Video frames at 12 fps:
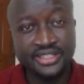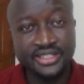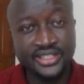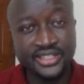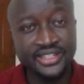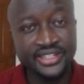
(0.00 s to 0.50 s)

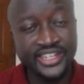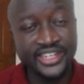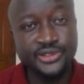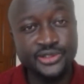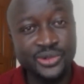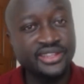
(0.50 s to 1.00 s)
say
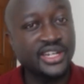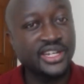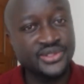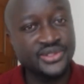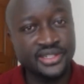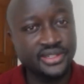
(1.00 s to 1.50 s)

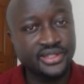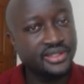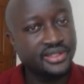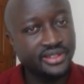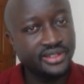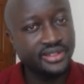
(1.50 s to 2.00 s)
91,000
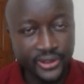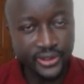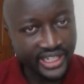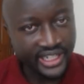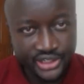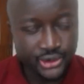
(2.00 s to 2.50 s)
or
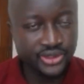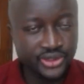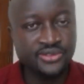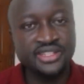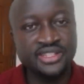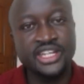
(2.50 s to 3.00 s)

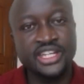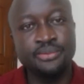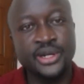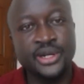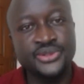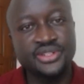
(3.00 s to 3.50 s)
92,000
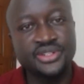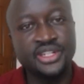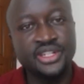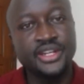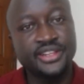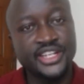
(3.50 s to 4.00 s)
thereabouts
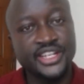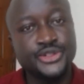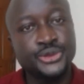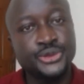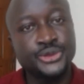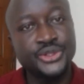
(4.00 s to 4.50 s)
that
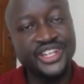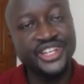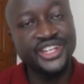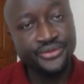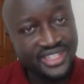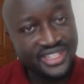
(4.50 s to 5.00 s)
you
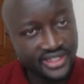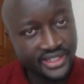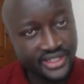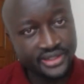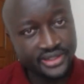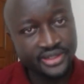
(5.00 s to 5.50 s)
invest
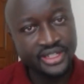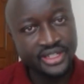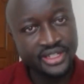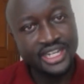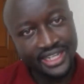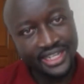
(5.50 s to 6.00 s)
in,
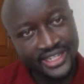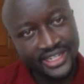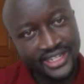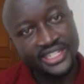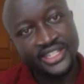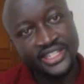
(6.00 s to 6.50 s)
and then
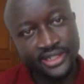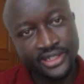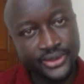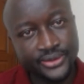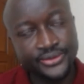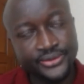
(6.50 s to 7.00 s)
at a yield
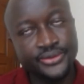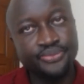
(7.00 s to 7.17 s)
of